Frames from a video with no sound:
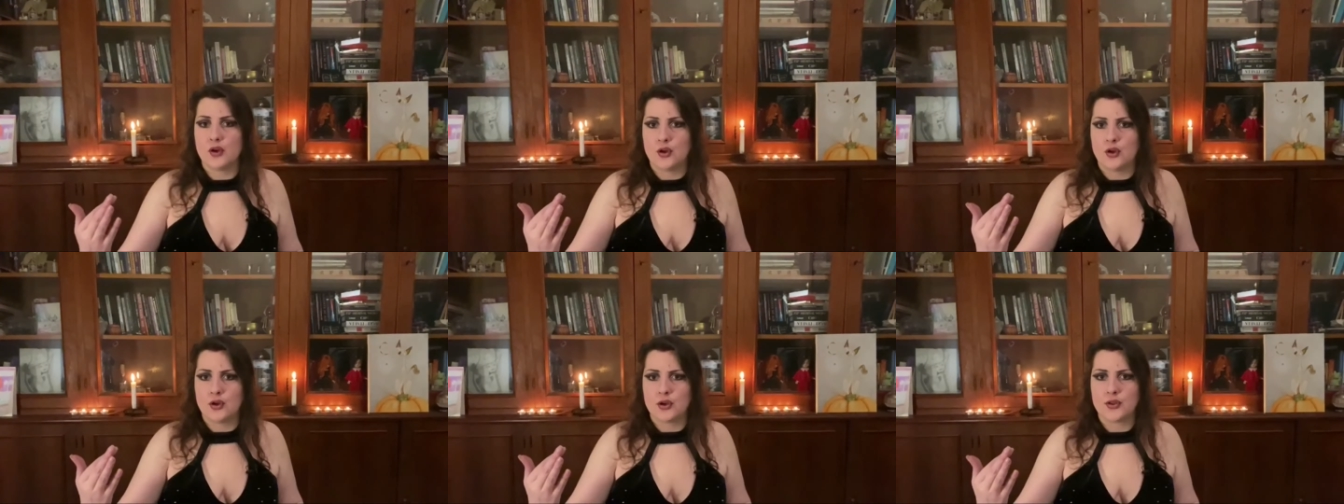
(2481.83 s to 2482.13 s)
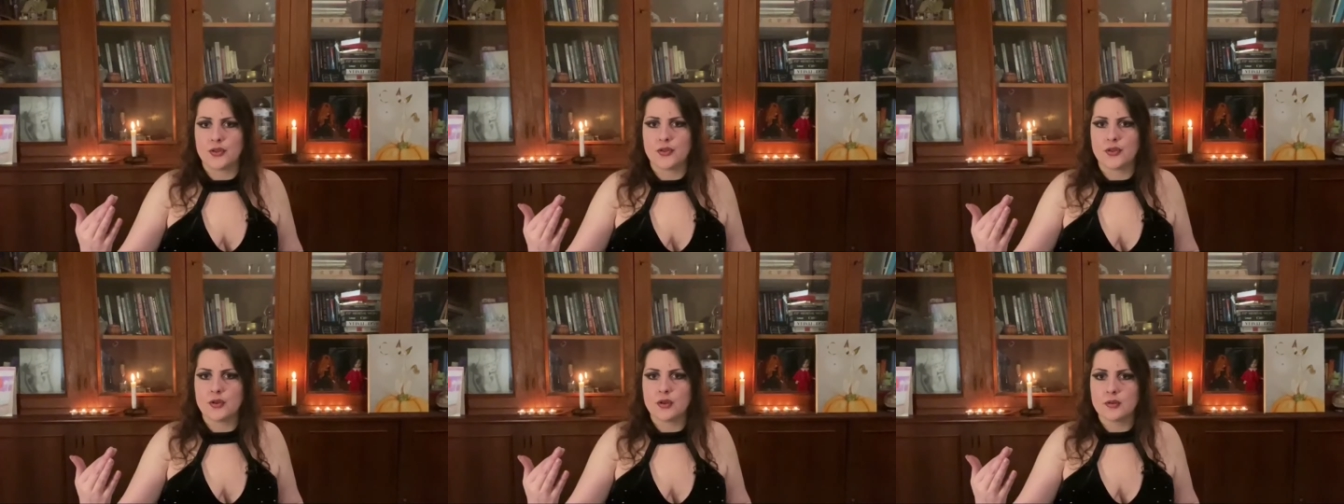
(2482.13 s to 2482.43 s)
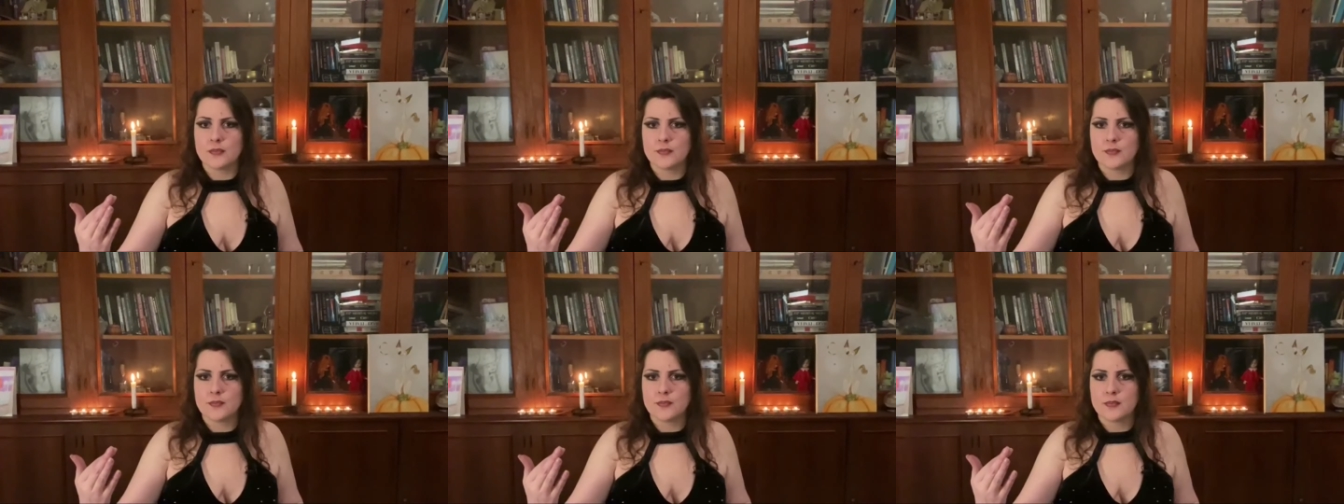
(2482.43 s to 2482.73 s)
earth
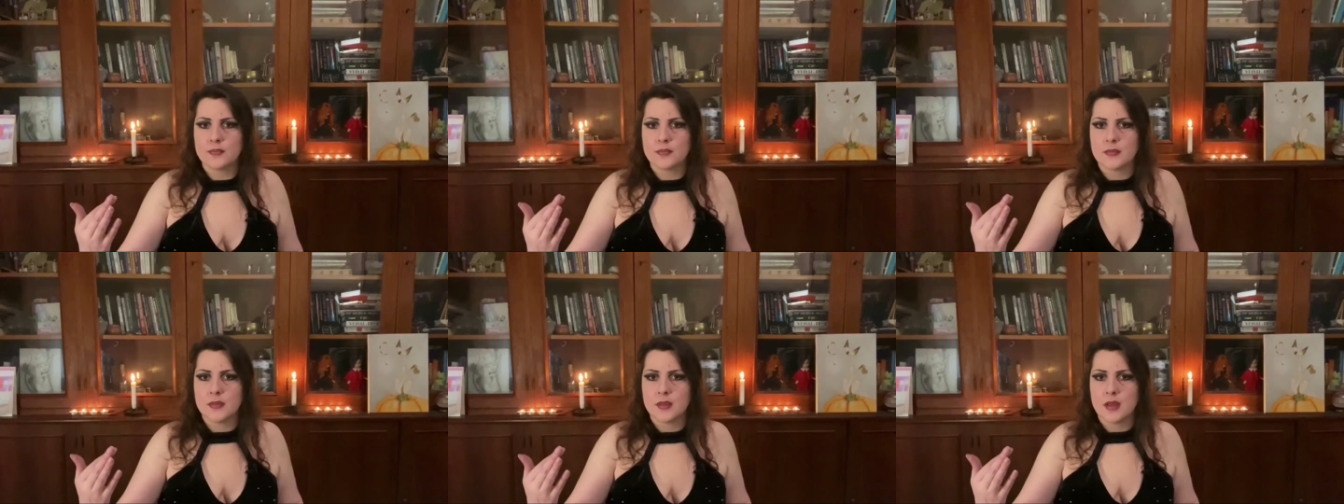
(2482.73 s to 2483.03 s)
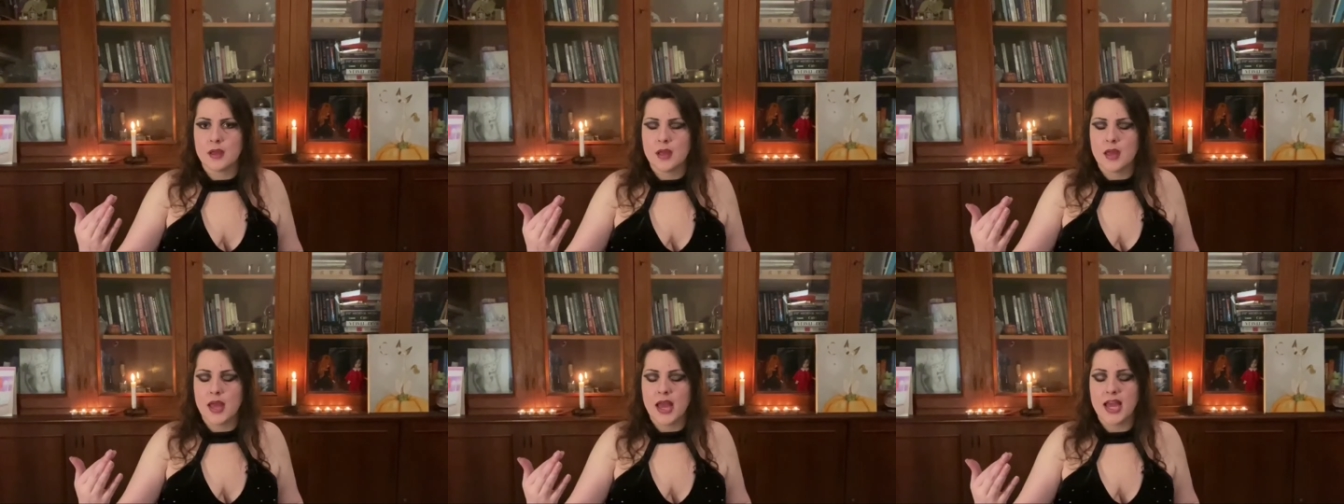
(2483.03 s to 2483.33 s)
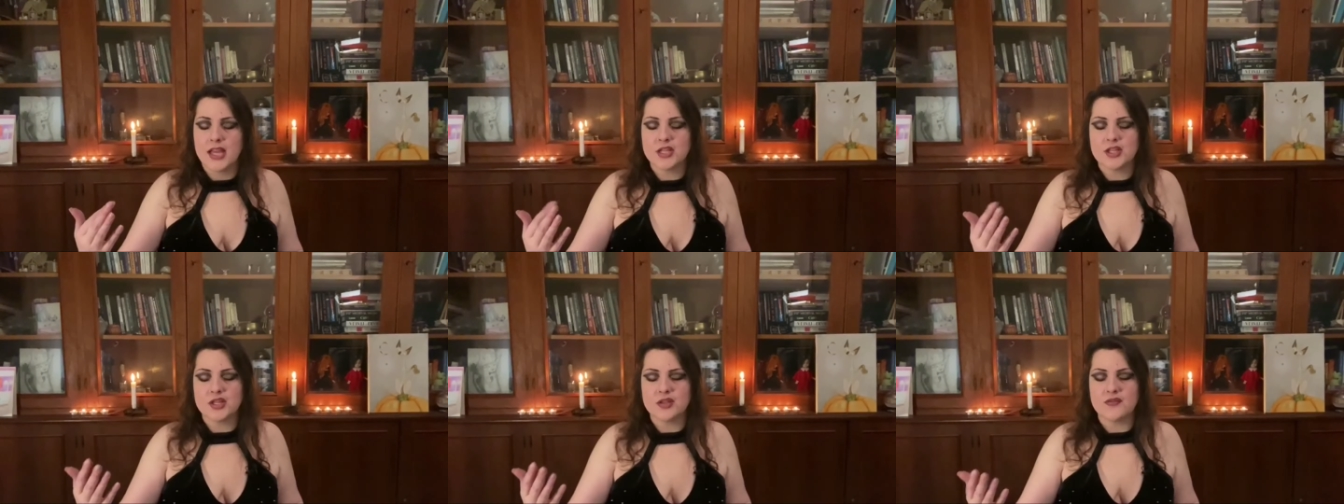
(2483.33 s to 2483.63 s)

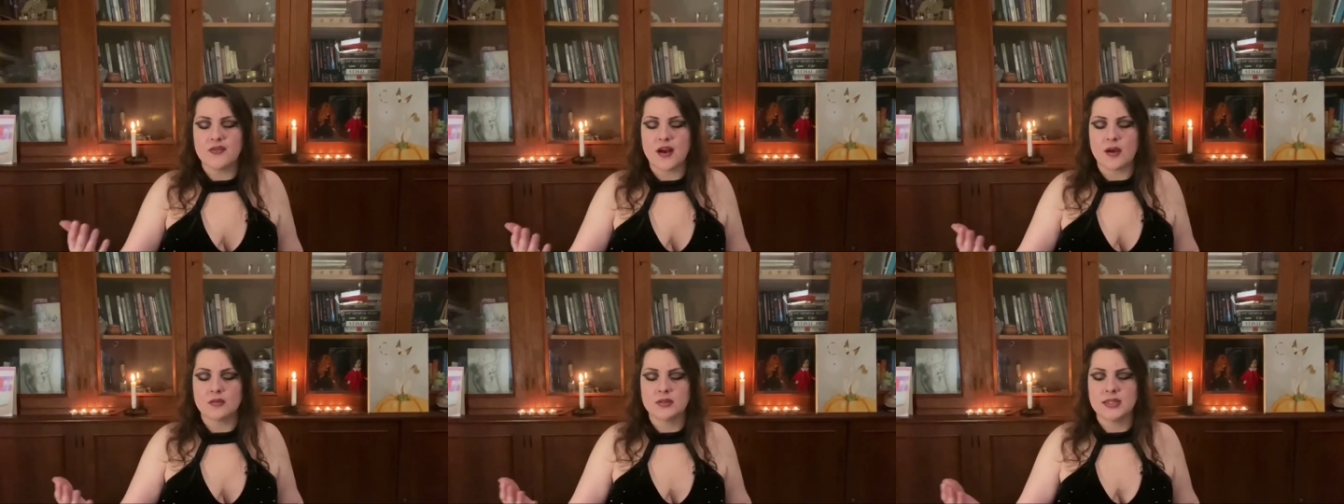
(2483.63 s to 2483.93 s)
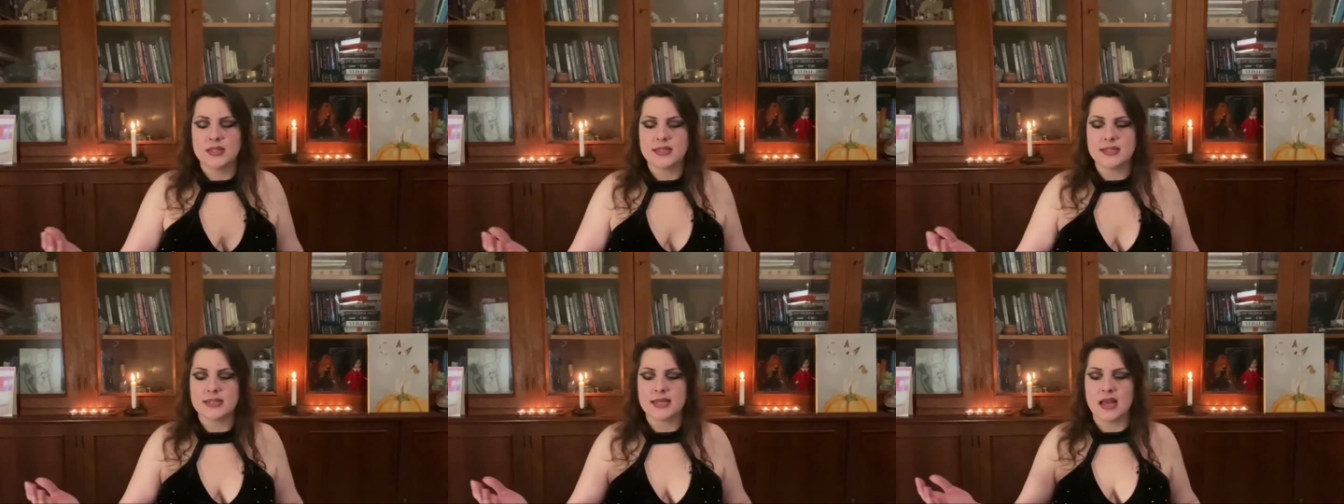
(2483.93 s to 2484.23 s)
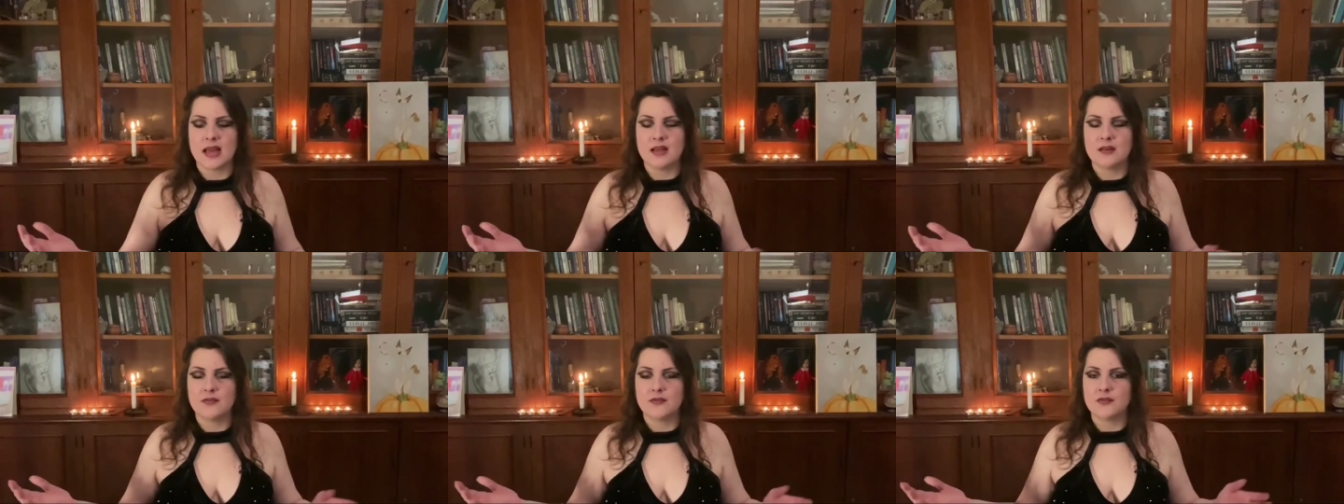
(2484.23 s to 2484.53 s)
and she found
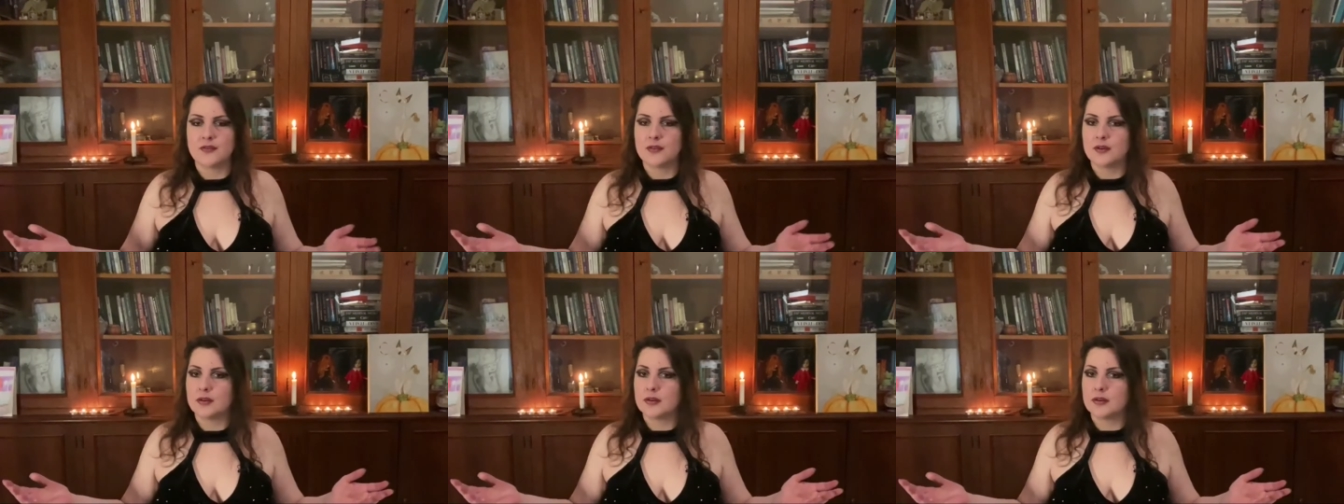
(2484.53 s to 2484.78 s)
herself